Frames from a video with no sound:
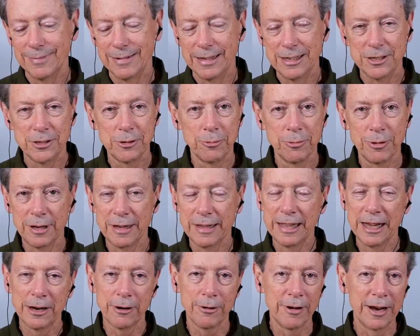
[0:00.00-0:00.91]
Is it really
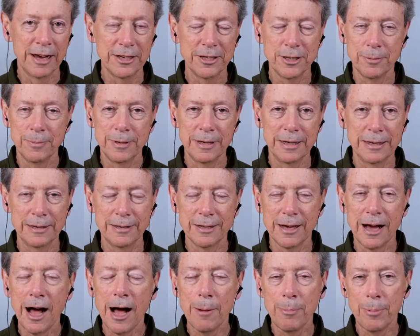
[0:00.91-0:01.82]
that great to be to
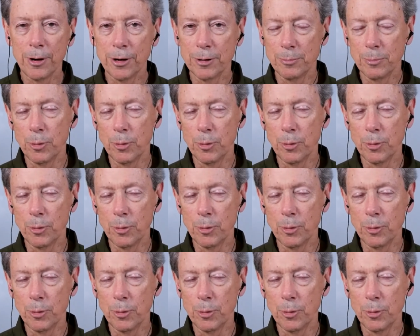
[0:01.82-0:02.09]
hop on